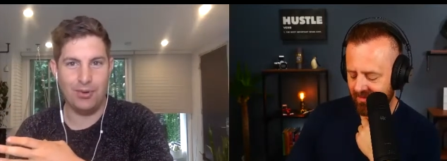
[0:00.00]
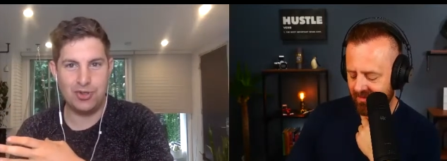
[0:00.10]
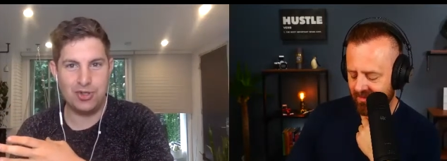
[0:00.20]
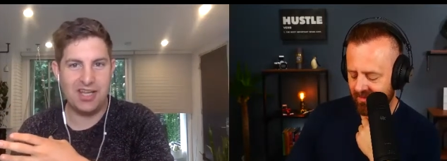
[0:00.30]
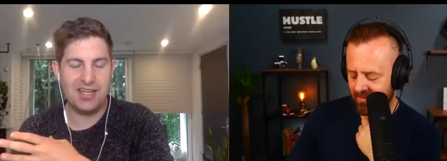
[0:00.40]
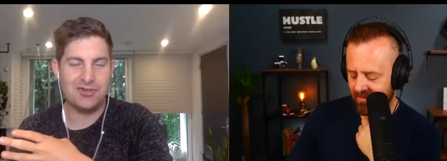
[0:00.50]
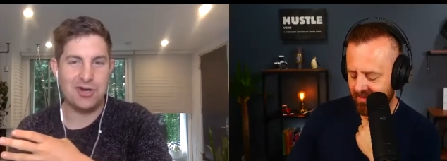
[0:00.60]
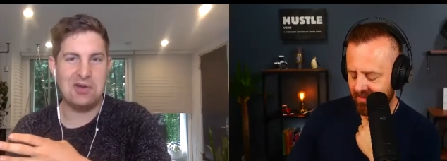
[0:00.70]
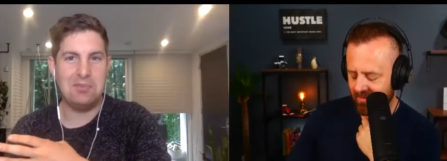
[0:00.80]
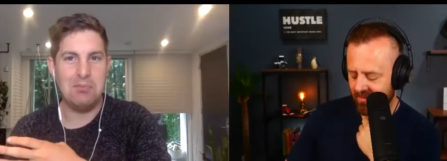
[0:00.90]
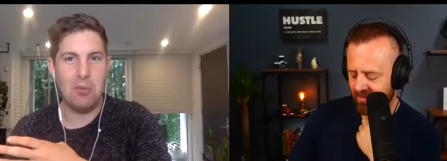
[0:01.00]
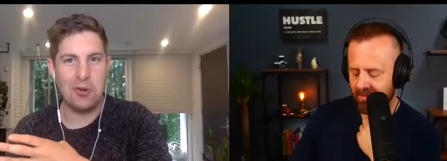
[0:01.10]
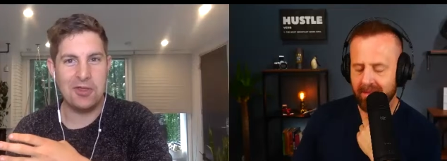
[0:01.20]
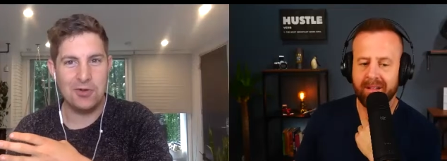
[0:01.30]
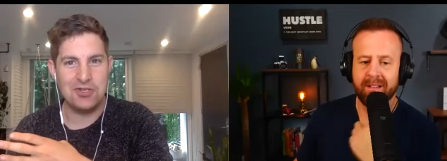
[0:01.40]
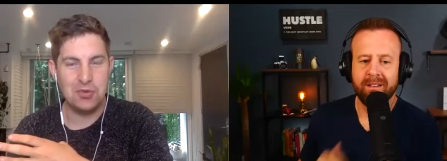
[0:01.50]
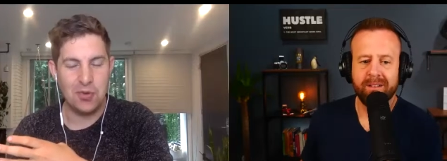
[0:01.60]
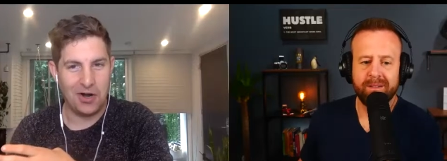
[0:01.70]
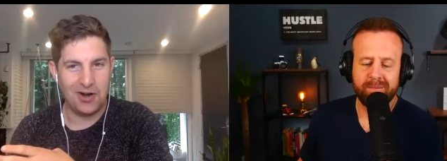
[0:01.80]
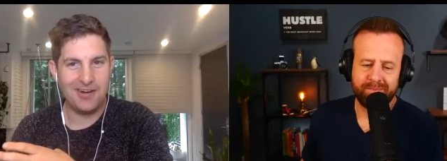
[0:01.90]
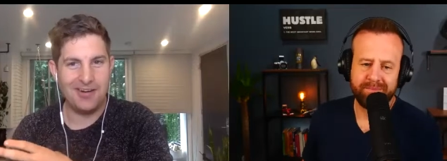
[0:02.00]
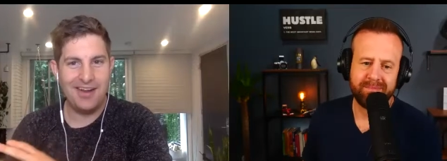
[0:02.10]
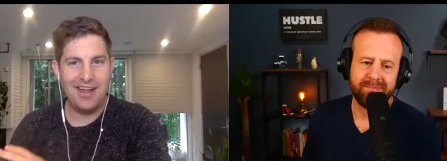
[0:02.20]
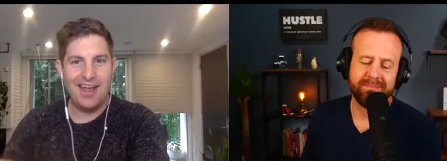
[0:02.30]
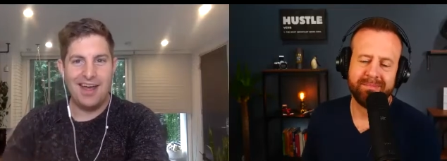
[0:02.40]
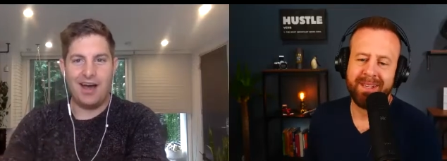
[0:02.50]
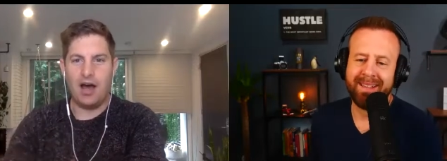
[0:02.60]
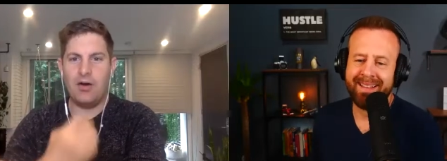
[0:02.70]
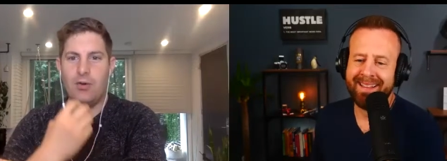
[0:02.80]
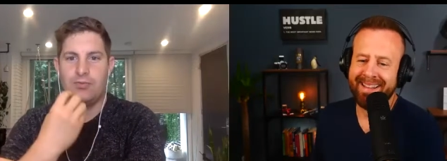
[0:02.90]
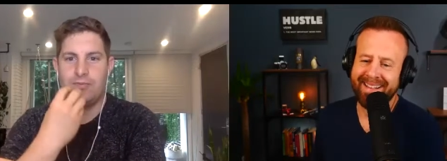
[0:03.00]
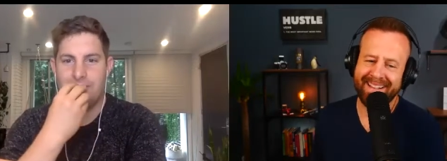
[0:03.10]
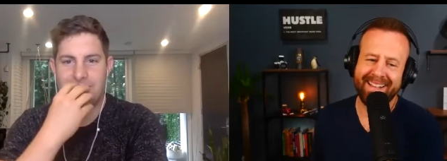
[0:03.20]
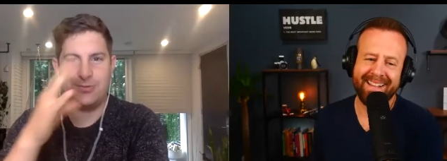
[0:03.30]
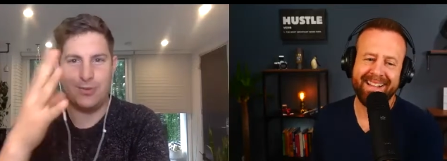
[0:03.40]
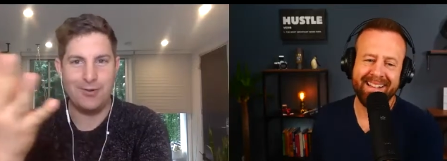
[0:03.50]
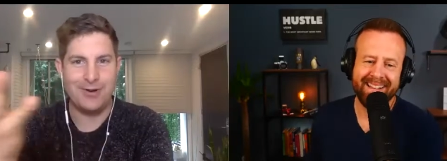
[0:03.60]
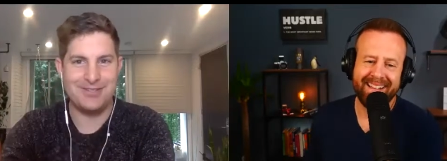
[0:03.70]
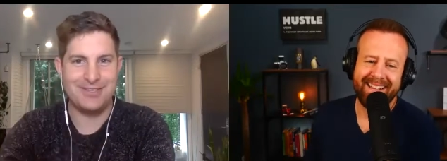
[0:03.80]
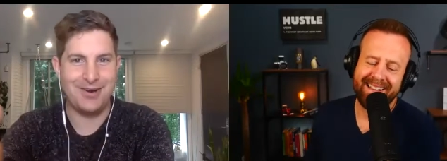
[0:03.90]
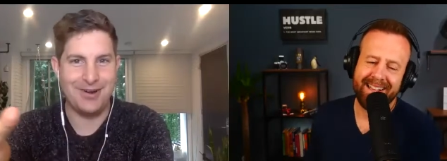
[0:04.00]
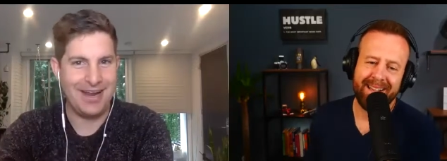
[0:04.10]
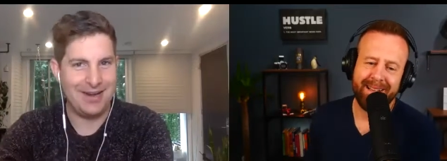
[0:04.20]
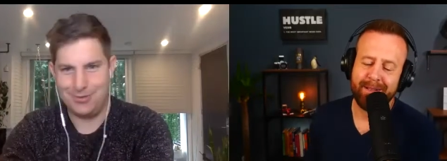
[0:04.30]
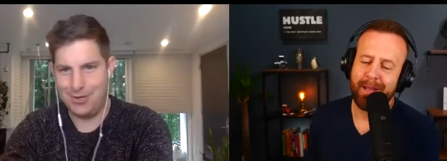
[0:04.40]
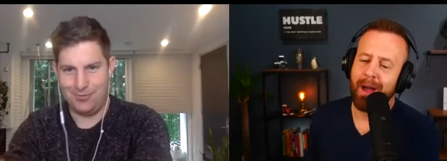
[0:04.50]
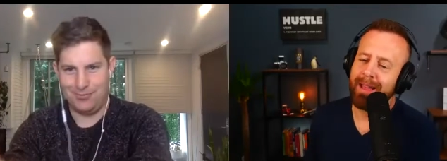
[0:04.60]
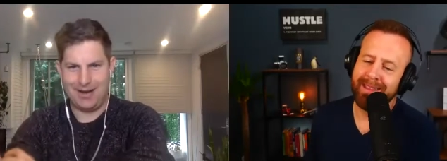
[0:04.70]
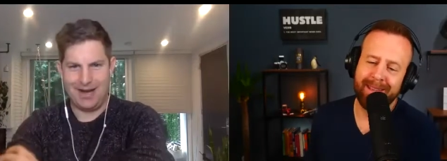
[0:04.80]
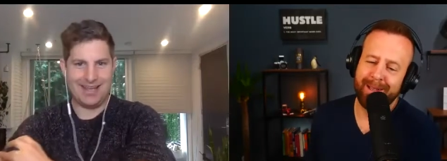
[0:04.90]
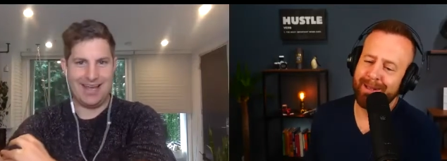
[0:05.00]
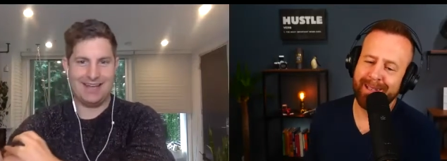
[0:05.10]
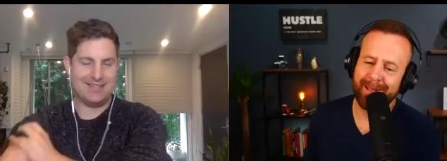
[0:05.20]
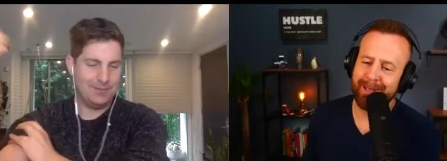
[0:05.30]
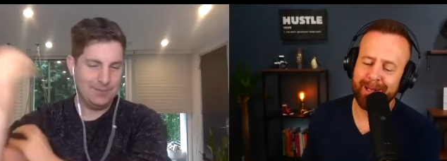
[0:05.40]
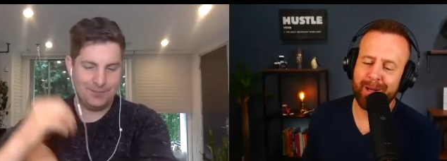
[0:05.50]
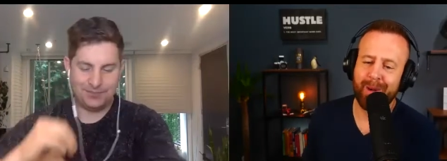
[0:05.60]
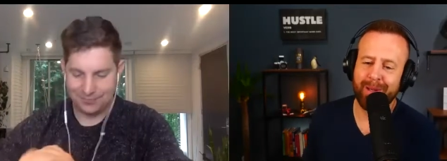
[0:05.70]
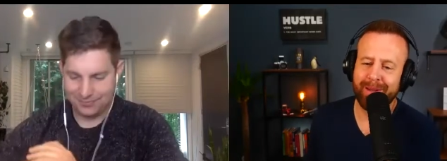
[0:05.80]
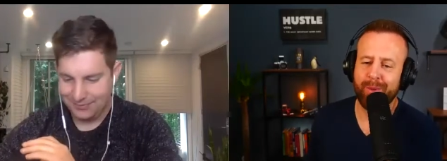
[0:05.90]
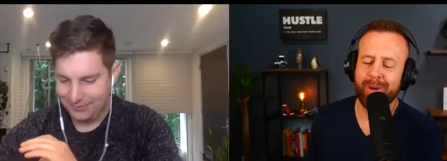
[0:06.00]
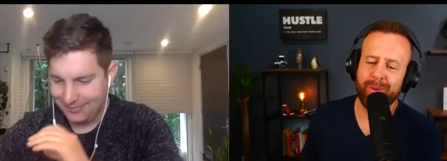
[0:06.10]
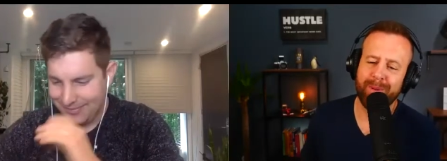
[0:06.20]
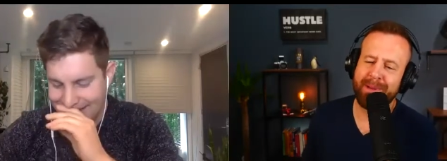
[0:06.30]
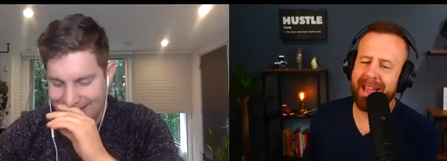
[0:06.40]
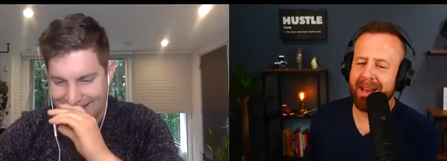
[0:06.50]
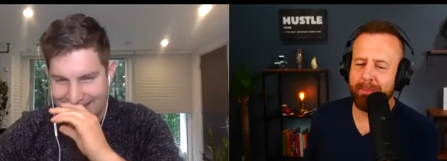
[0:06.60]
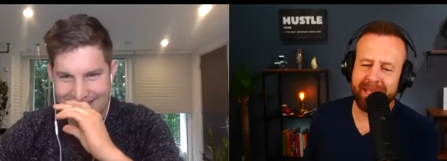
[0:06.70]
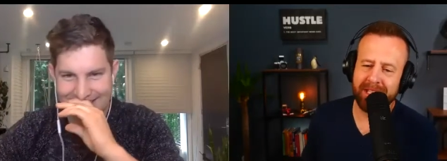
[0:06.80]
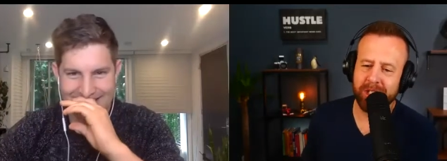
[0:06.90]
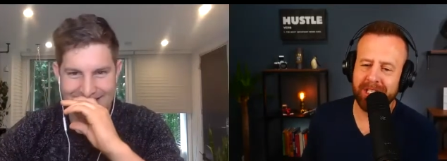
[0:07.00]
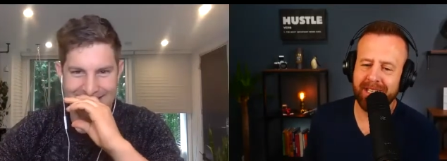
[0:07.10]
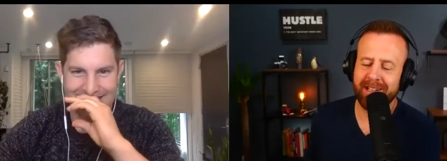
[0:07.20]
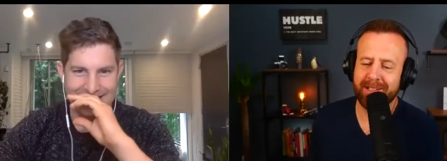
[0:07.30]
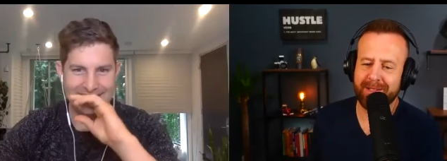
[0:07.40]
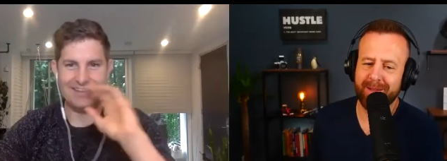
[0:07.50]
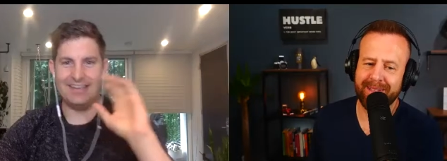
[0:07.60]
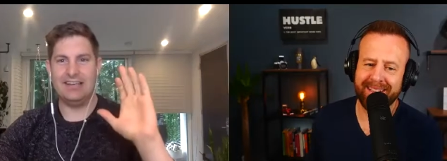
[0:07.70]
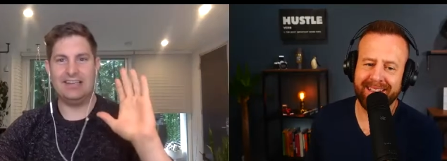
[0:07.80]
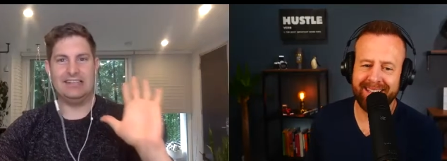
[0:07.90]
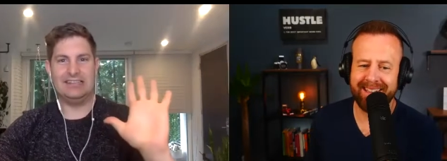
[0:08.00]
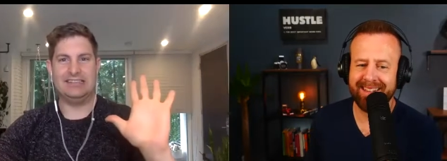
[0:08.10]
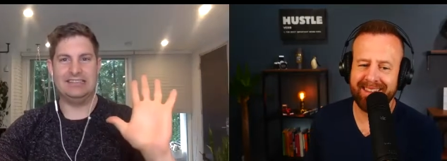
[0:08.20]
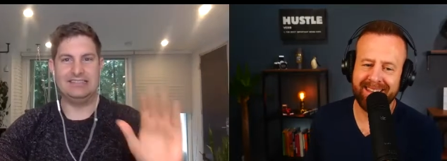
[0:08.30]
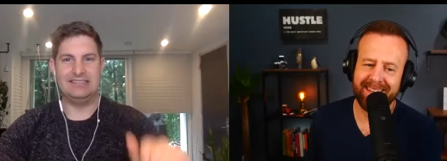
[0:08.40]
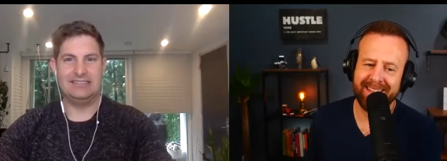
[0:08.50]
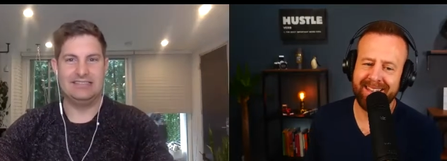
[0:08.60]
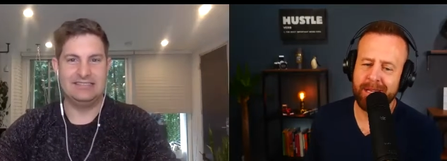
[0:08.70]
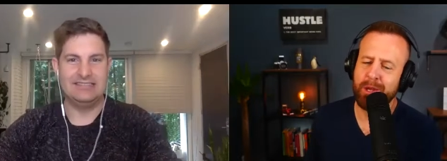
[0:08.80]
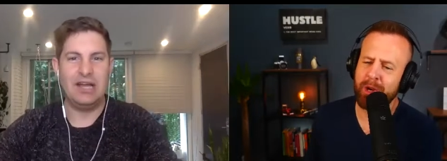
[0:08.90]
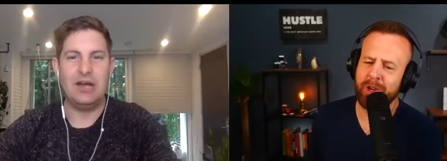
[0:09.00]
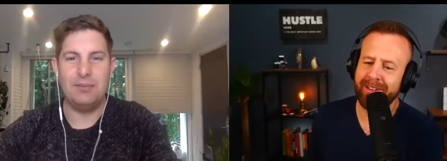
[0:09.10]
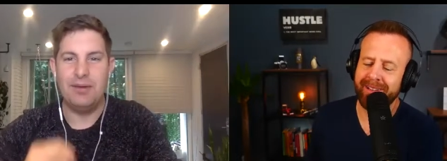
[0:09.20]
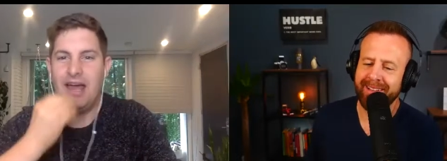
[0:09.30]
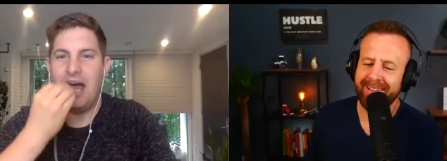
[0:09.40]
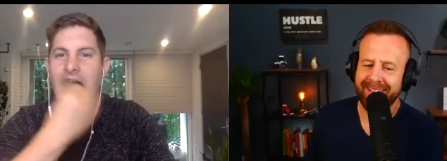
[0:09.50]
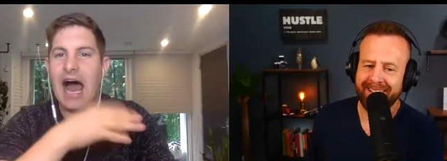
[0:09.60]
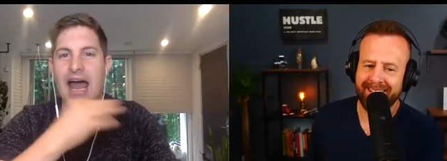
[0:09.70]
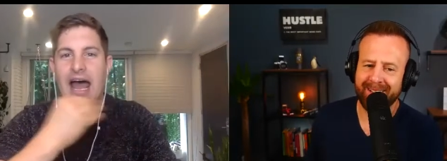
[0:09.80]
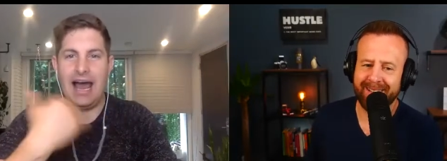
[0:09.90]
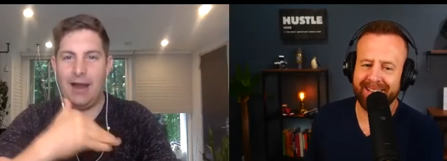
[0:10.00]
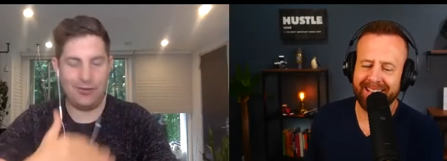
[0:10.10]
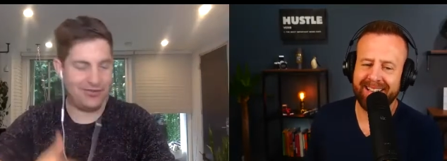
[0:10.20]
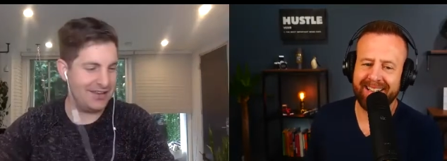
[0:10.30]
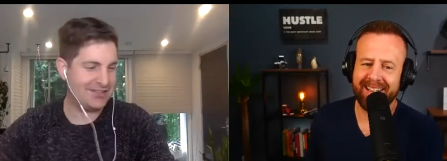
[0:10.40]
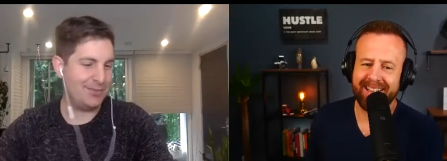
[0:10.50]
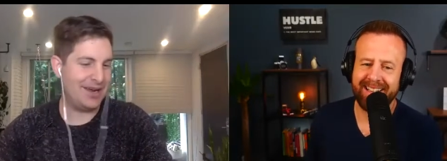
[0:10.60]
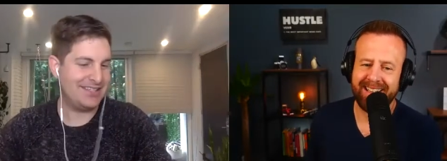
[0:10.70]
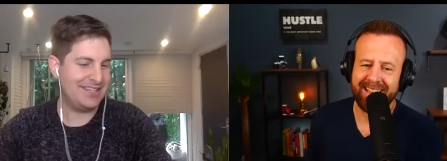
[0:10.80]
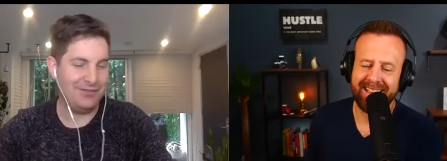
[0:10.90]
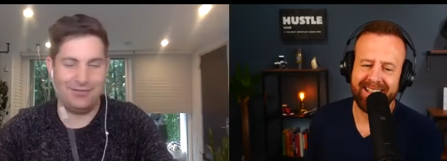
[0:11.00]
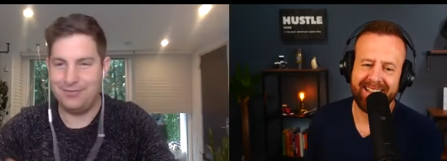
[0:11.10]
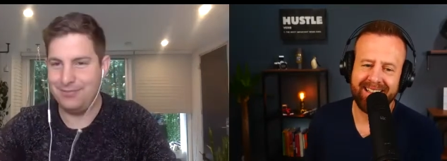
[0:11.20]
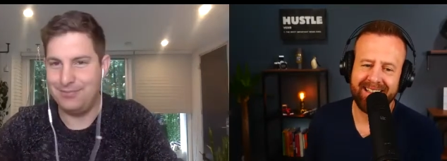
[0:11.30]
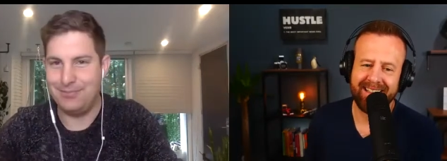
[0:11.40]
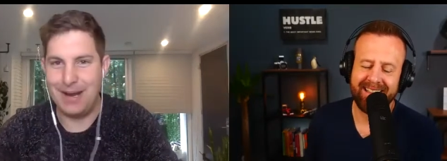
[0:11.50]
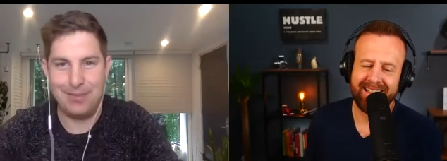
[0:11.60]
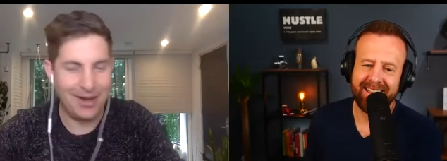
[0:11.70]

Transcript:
Speaker 1: and bullshitting and trying to be more than what you are. Uh, oh, swear words. Sorry. No, you're, you're, you're, golden.
Speaker 2: We're, we're kind of PG here, so you, you can, you're good. You're good. I,
Speaker 1: I will censor myself. My